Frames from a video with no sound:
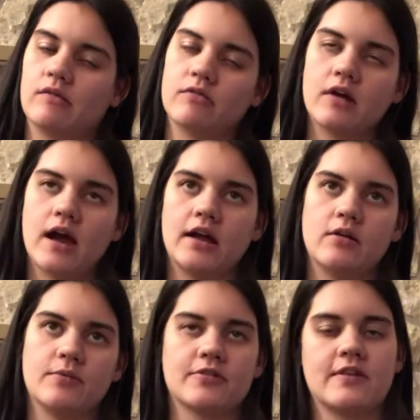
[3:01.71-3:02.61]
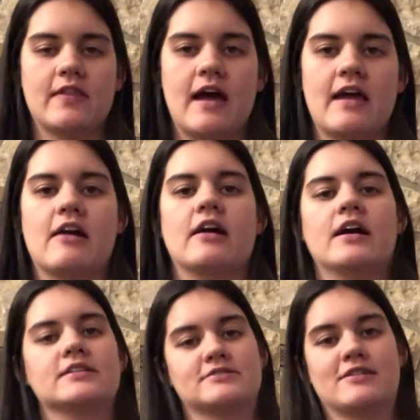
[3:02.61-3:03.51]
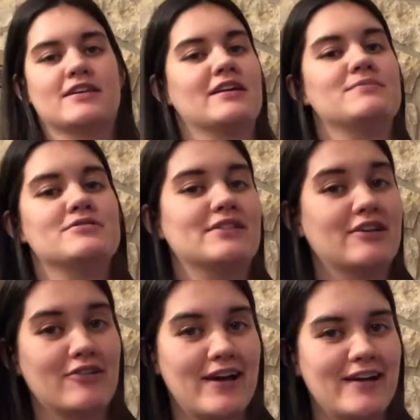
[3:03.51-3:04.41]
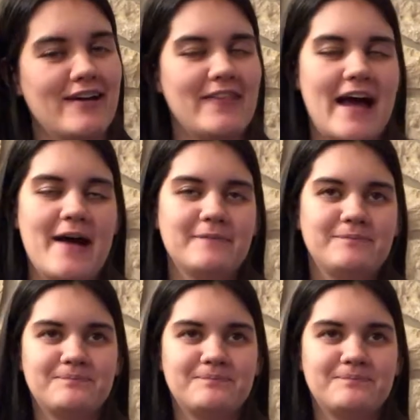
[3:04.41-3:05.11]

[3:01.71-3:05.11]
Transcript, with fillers: right almost in that area. So I think I'm doing great on that.